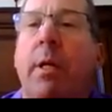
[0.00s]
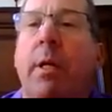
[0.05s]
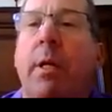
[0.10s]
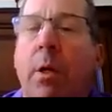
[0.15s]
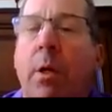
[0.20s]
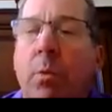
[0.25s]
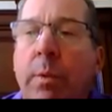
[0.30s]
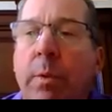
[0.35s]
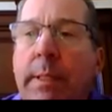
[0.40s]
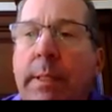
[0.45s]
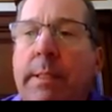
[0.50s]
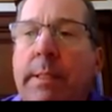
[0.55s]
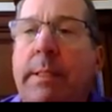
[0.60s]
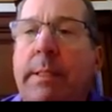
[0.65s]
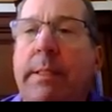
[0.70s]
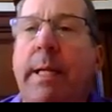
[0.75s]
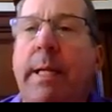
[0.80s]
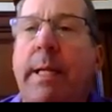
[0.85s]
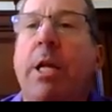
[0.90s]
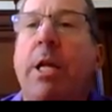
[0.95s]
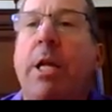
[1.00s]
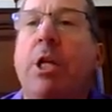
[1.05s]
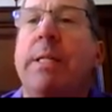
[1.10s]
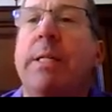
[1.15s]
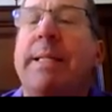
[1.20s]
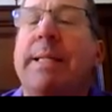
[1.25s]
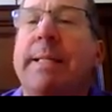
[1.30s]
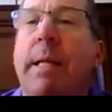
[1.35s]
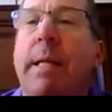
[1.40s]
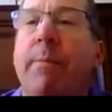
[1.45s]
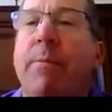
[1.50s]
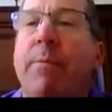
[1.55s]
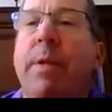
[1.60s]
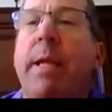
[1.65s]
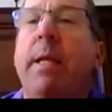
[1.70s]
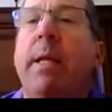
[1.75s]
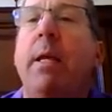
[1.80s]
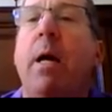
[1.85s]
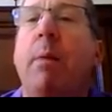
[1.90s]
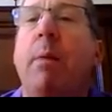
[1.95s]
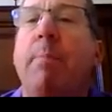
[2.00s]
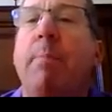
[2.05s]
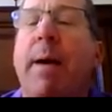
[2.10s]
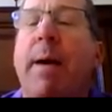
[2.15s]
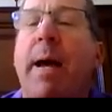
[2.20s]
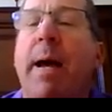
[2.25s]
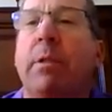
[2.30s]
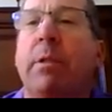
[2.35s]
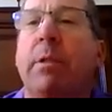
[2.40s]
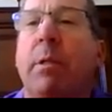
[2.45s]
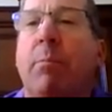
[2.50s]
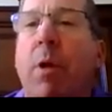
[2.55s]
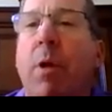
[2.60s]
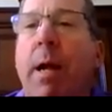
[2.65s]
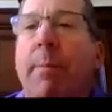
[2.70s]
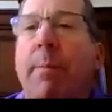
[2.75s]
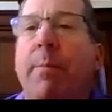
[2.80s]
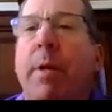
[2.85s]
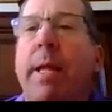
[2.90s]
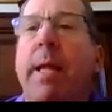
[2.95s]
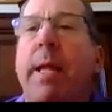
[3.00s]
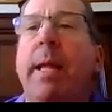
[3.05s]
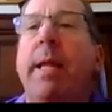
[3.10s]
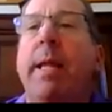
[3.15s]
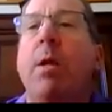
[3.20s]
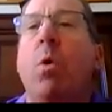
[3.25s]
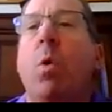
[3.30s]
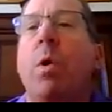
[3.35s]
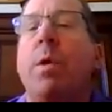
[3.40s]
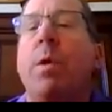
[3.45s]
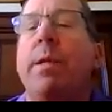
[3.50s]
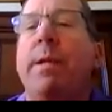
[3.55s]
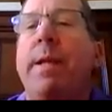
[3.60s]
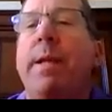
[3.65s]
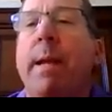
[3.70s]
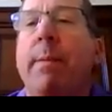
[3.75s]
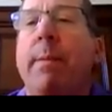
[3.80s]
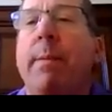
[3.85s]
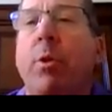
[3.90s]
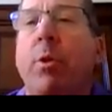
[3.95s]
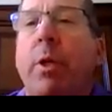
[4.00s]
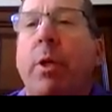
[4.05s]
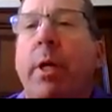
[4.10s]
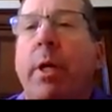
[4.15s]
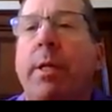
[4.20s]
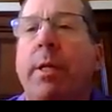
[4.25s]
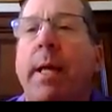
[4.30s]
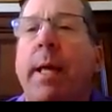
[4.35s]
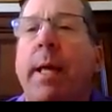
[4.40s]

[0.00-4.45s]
a real estate agent something about the property or the neighborhood,